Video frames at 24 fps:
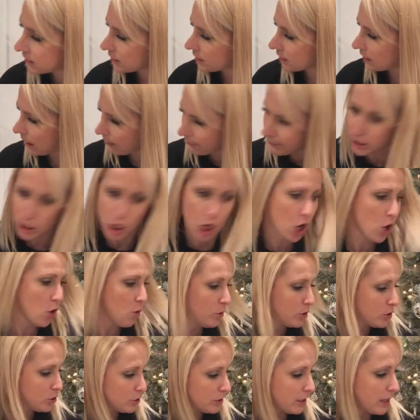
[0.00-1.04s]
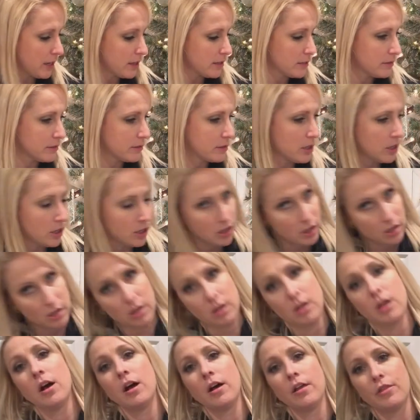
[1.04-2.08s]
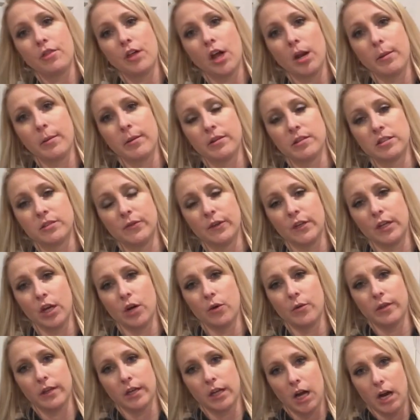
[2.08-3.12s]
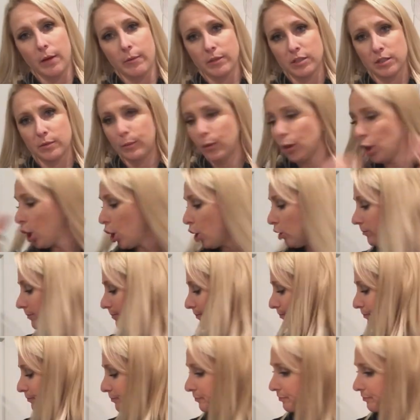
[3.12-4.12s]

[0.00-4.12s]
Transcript: Let me know what you guys thought about this video in the comments below.